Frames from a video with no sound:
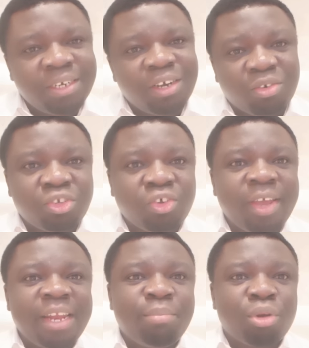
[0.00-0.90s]
Ruto
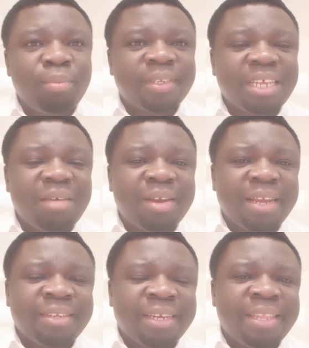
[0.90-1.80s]
had promised
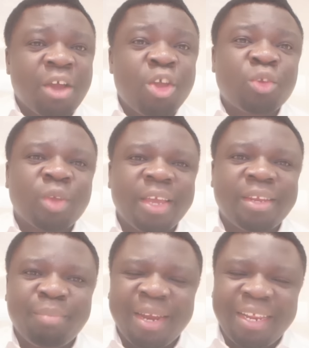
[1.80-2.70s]
governors that they are going to get
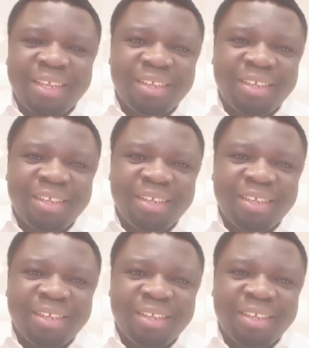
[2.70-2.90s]
money